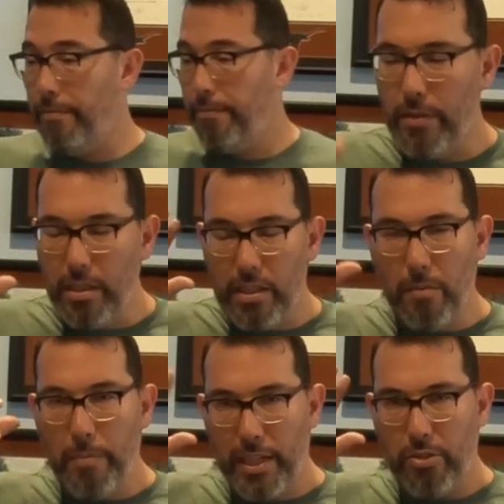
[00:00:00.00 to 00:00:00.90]
If you need
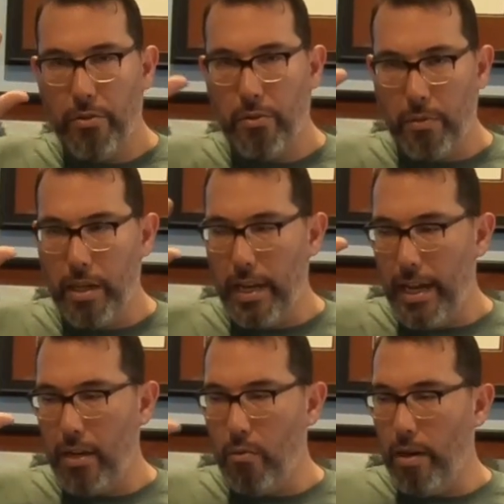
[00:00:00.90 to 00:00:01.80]
to picture 3
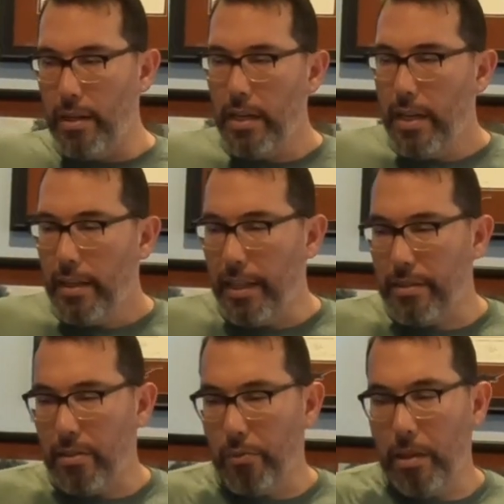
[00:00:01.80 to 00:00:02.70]
and a, 1,
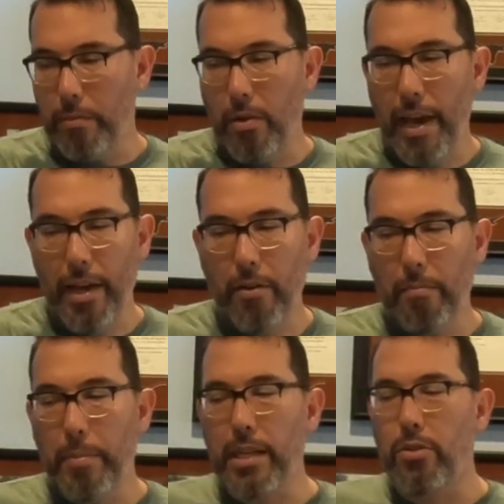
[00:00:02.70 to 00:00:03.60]
that's the rhythm you had
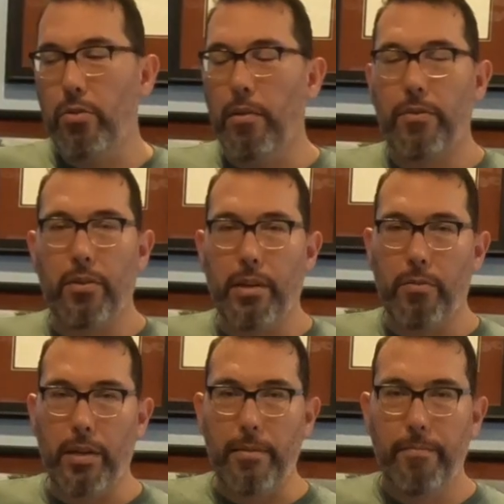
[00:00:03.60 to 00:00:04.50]
on beat 2 of
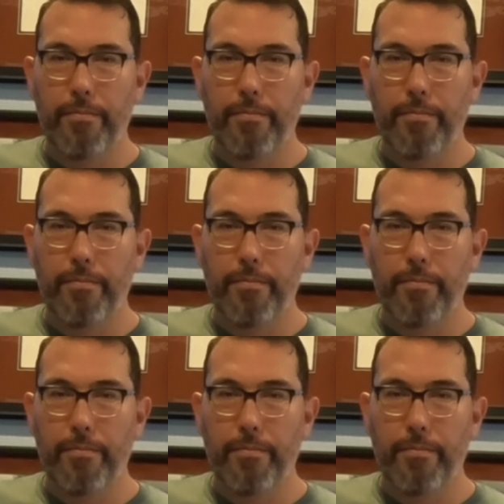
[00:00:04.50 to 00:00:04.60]
33.